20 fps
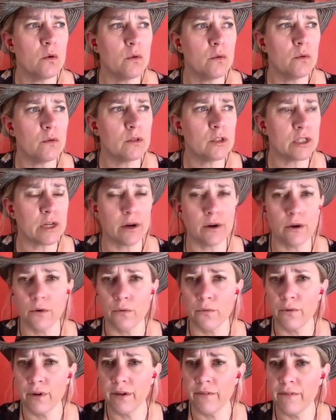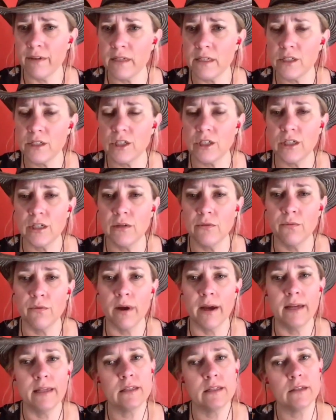Cheryl Rivas, she
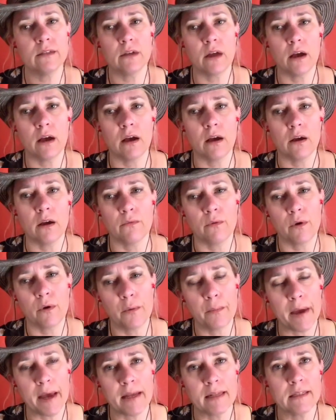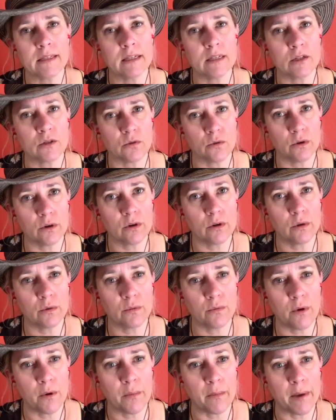writes historical
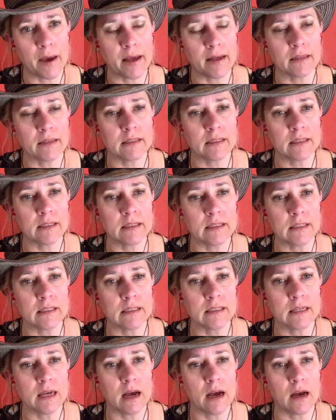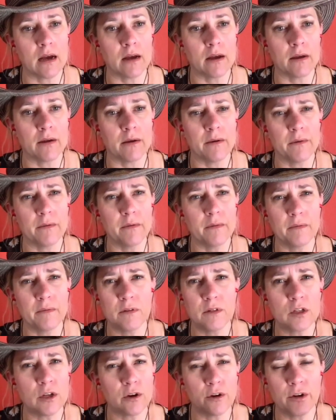romances.
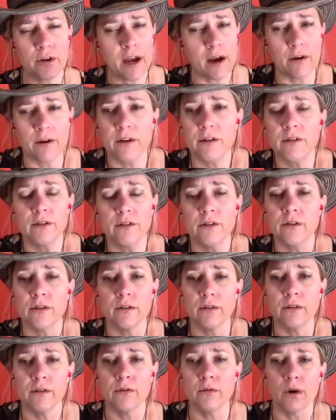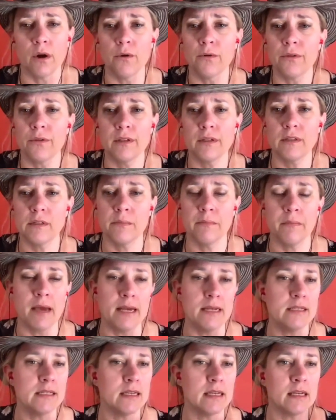Her character growth is
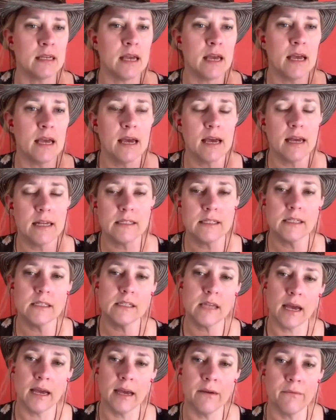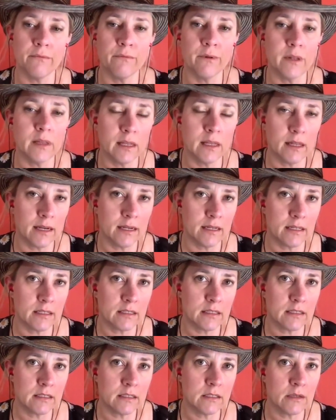amazing. And since I really like
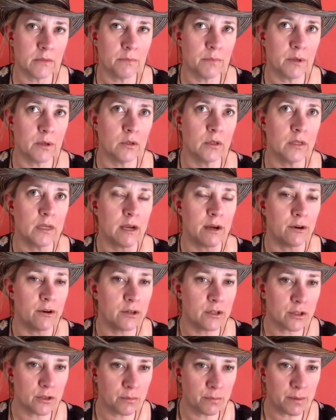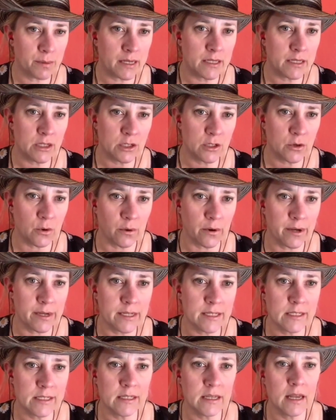to build character-based
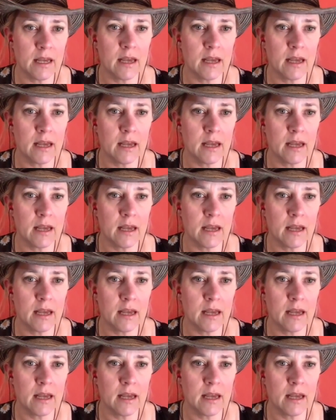stories,